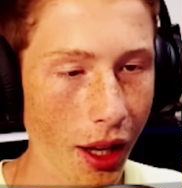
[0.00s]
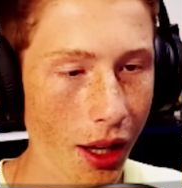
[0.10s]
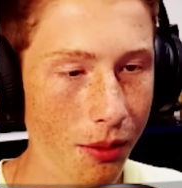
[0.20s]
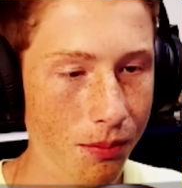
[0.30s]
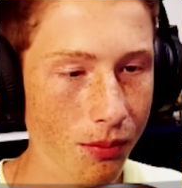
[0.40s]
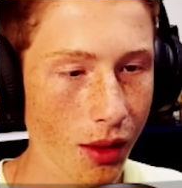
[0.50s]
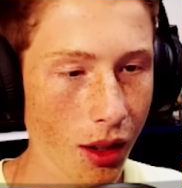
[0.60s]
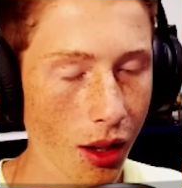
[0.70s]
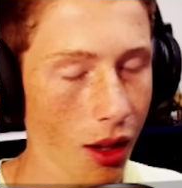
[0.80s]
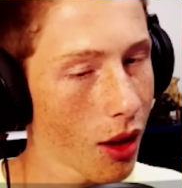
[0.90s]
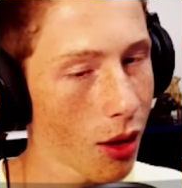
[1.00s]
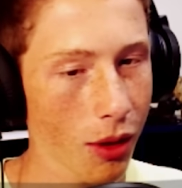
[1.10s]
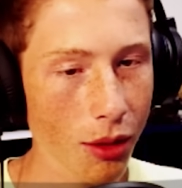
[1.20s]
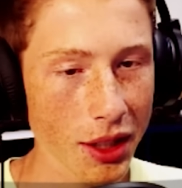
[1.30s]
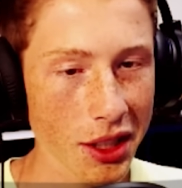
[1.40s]
Okay.
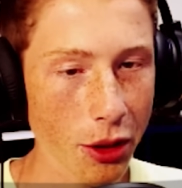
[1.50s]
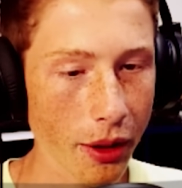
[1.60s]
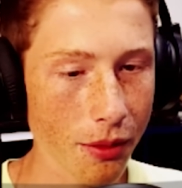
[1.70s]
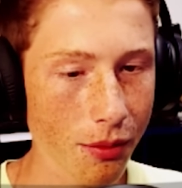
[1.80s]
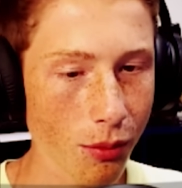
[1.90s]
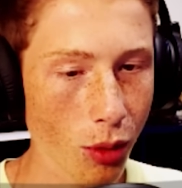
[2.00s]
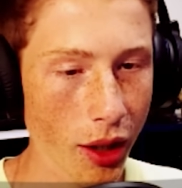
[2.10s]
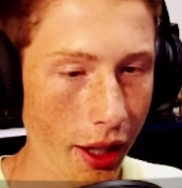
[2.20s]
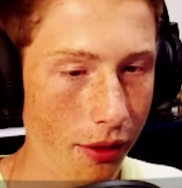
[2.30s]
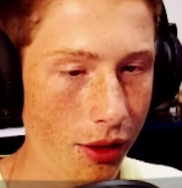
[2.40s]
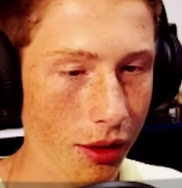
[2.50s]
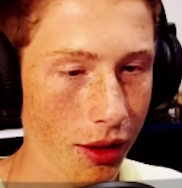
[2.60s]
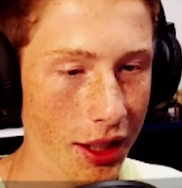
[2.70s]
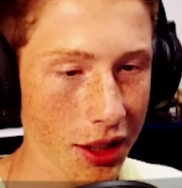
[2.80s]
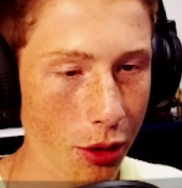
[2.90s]
Well, let's do it.
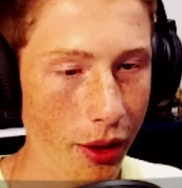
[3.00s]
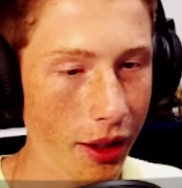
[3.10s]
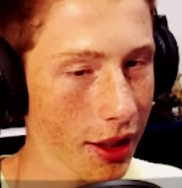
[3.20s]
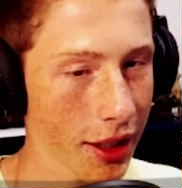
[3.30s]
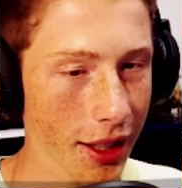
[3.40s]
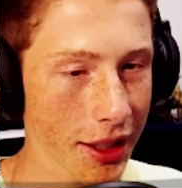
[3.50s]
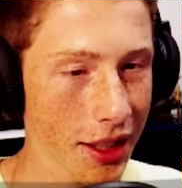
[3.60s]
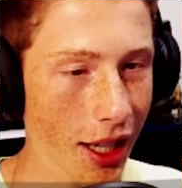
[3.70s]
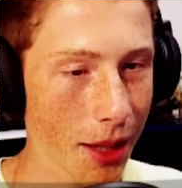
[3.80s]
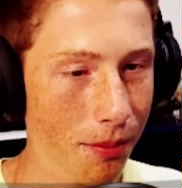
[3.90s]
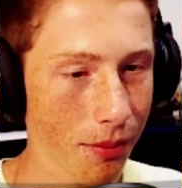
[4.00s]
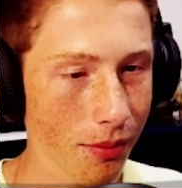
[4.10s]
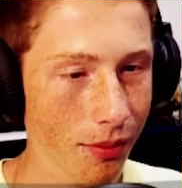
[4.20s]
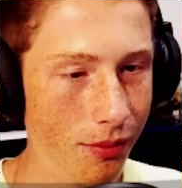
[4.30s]
Whatever. Let's do it. It's time.